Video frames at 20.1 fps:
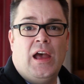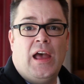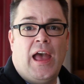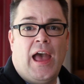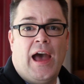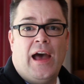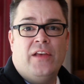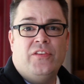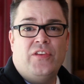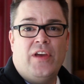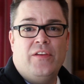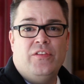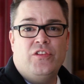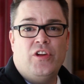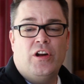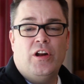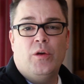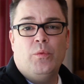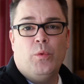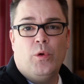As I
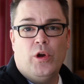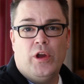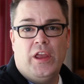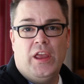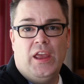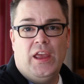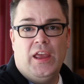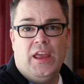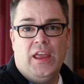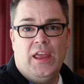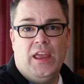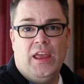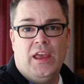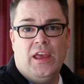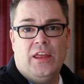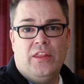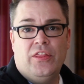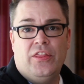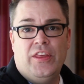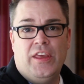started working
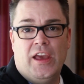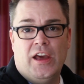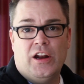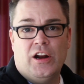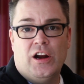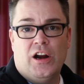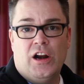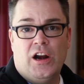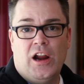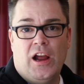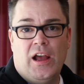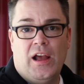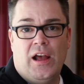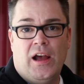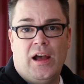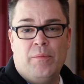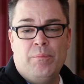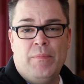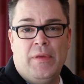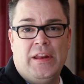in theater,
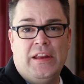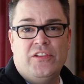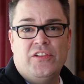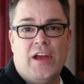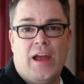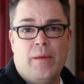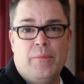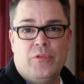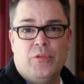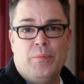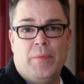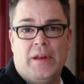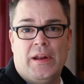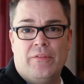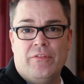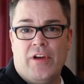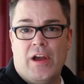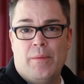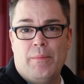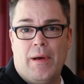many times men
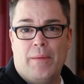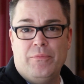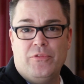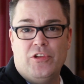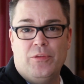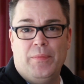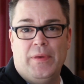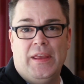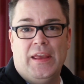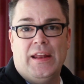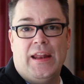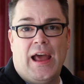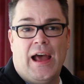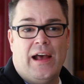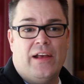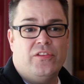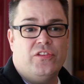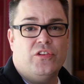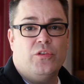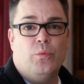have come up to me and
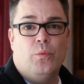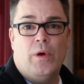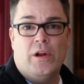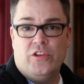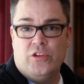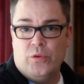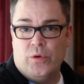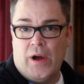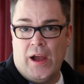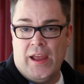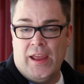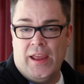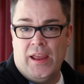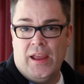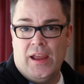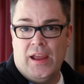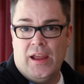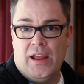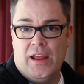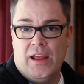asked, what do
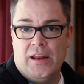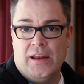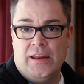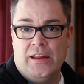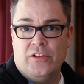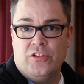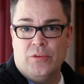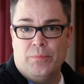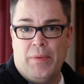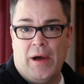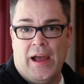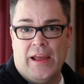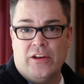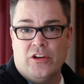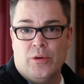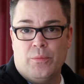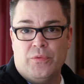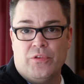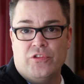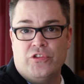I need to buy in
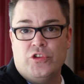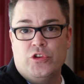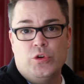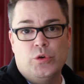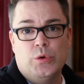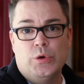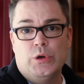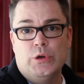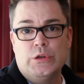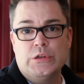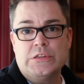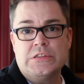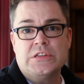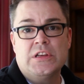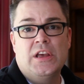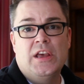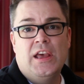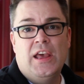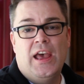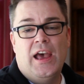terms of
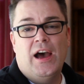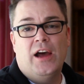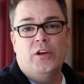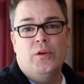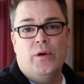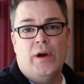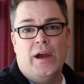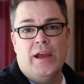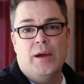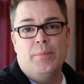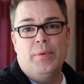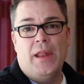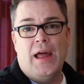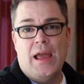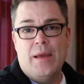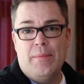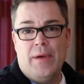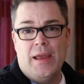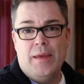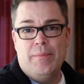tools? How do I
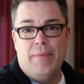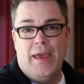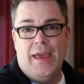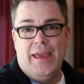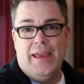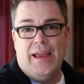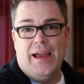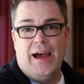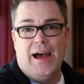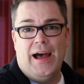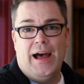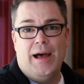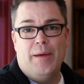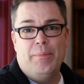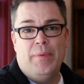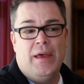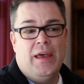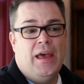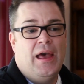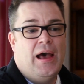apply my
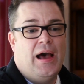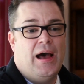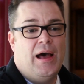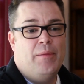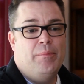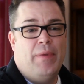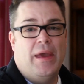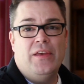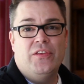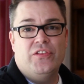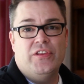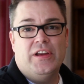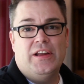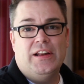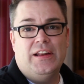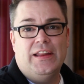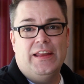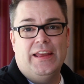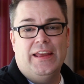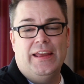makeup? I'm
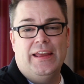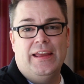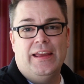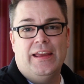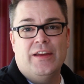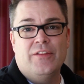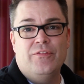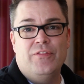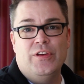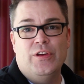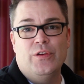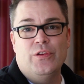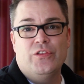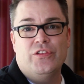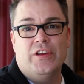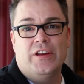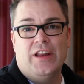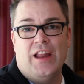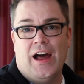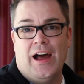basically
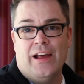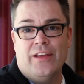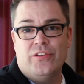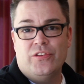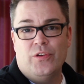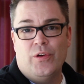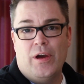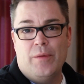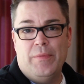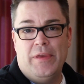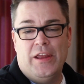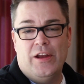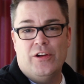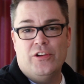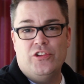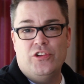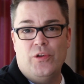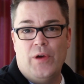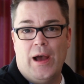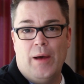confused and lost, so I'm
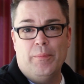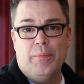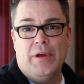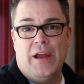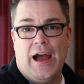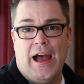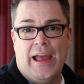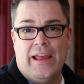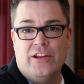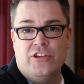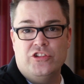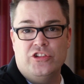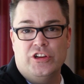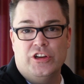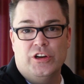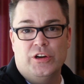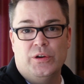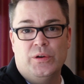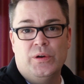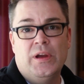here to help guide
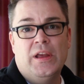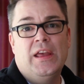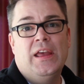you